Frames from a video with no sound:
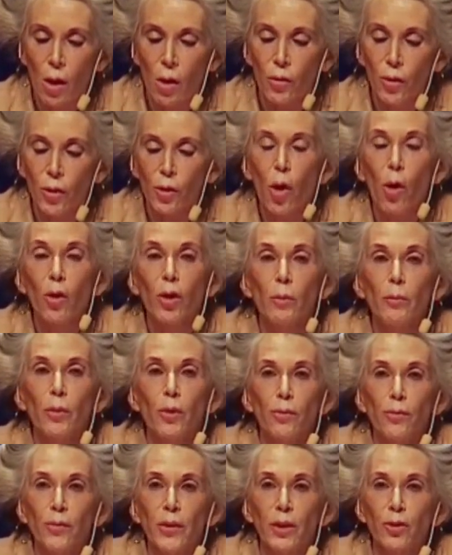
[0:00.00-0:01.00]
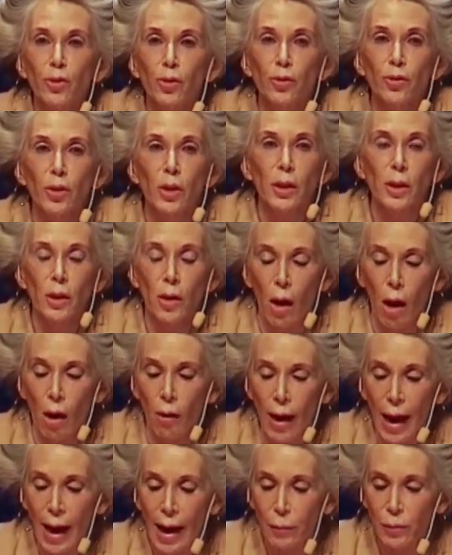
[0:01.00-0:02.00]
The notable features here
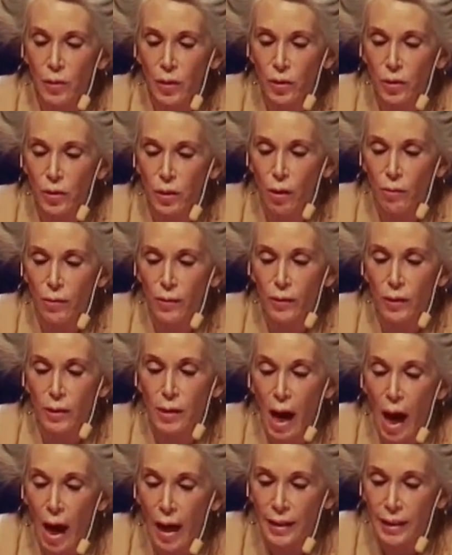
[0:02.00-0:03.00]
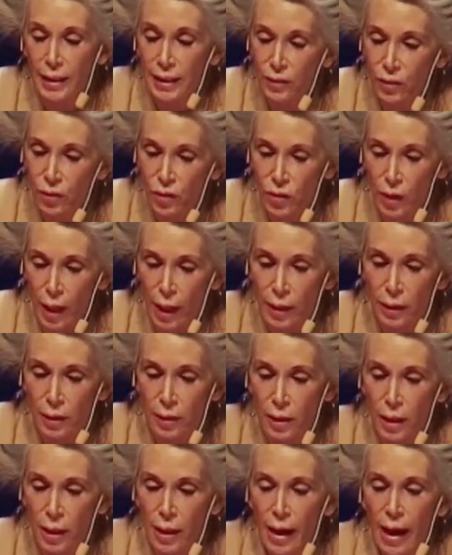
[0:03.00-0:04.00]
are absence of
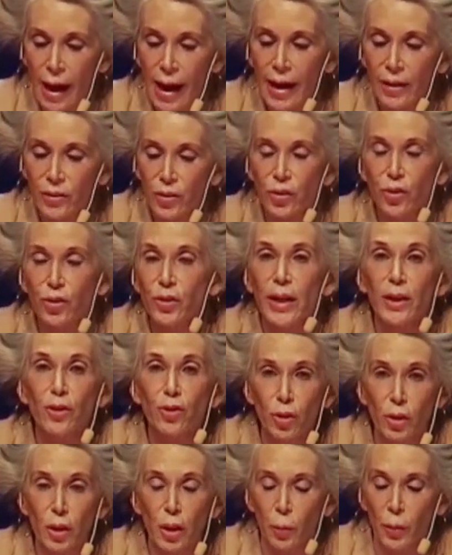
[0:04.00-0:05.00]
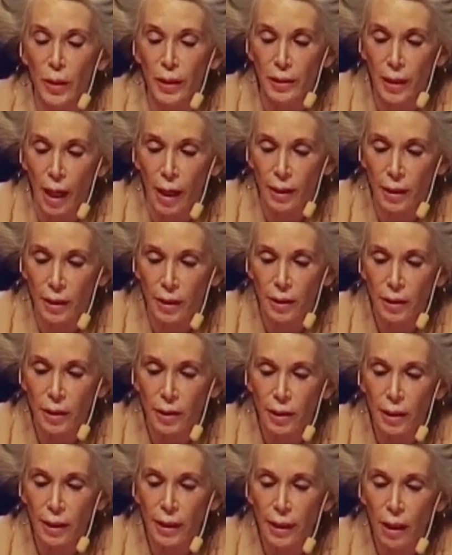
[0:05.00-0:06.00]
non-consent as essentially redundant.
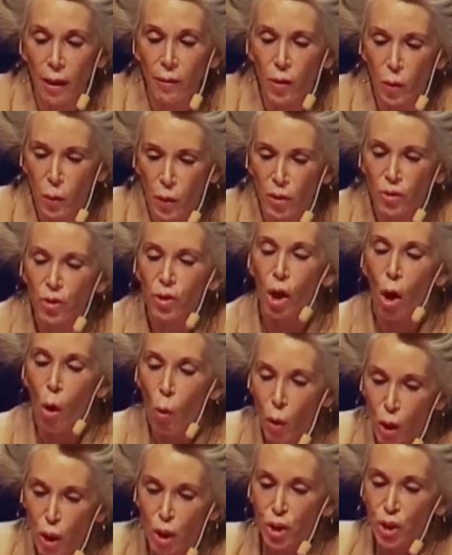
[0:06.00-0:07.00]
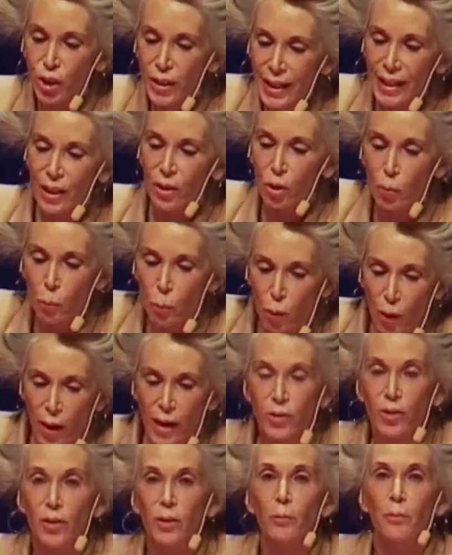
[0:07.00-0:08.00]
In other words, coercion is
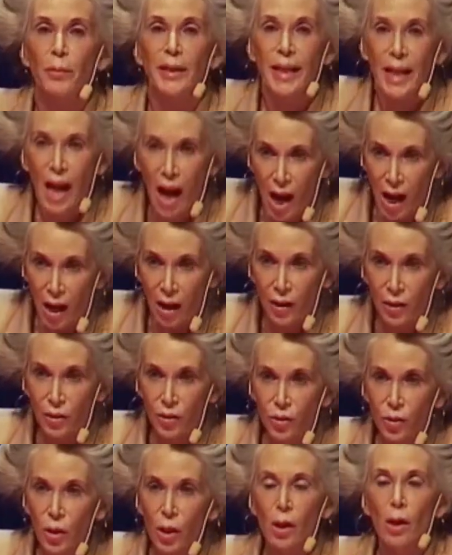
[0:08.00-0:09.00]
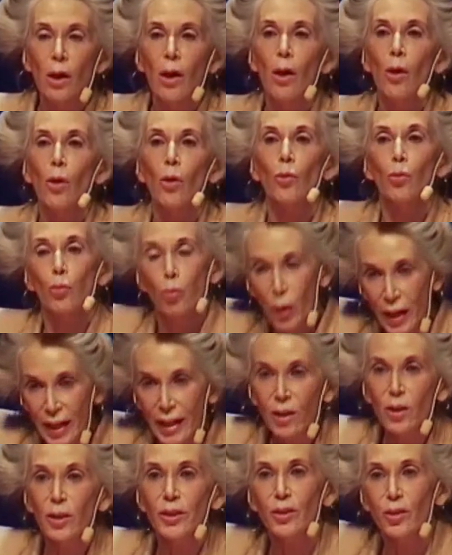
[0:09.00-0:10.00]
present because
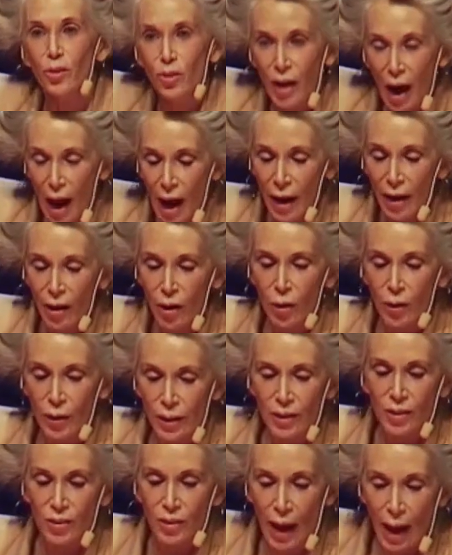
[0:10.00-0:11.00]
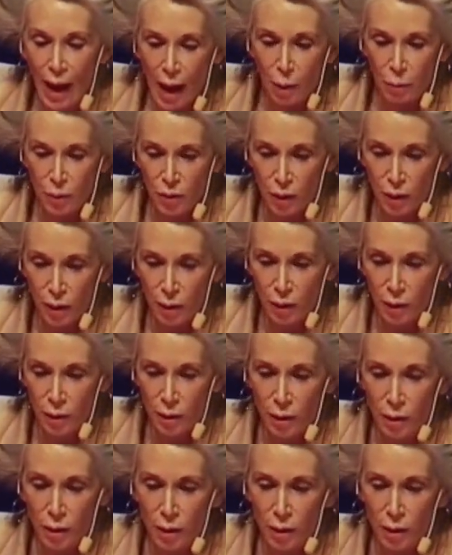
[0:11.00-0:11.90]
real desire is absent,